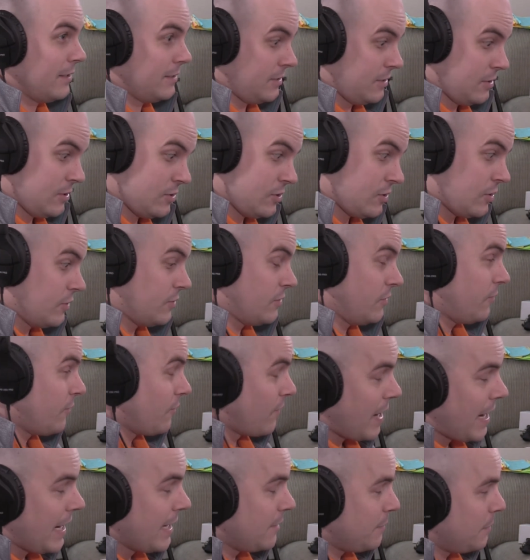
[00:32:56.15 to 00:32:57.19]
is to start to
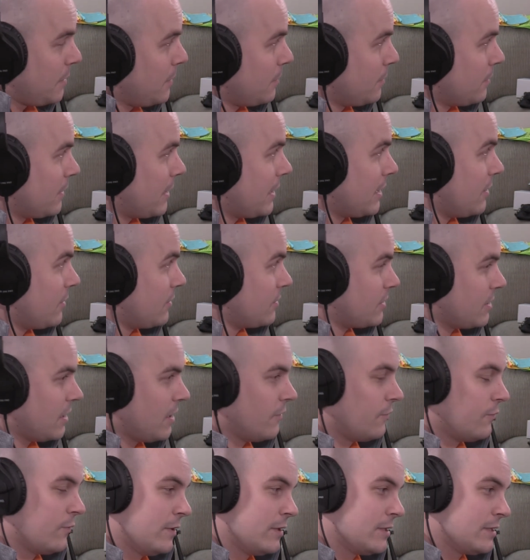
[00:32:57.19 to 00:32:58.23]
find people like
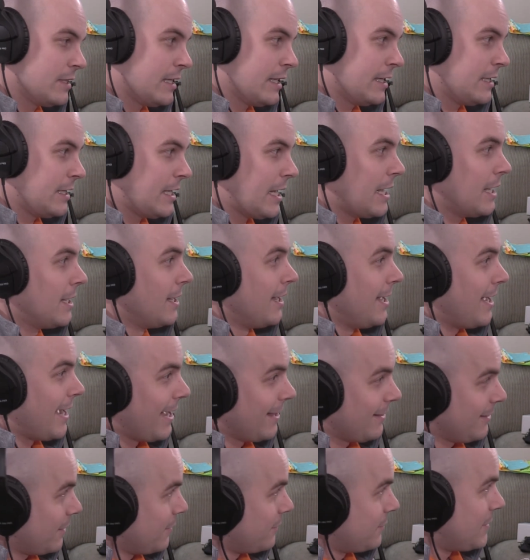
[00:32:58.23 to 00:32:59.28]
yourself where it's like,
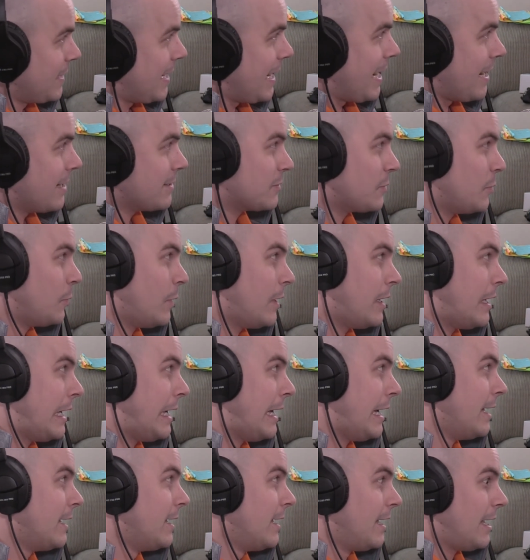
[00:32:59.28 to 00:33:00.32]
I love to ask
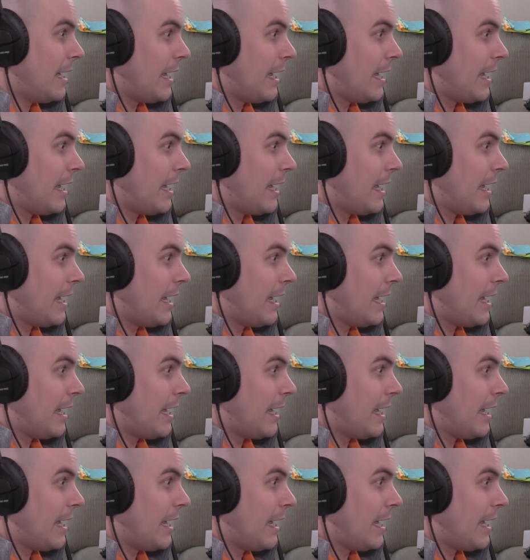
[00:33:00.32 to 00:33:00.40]
why.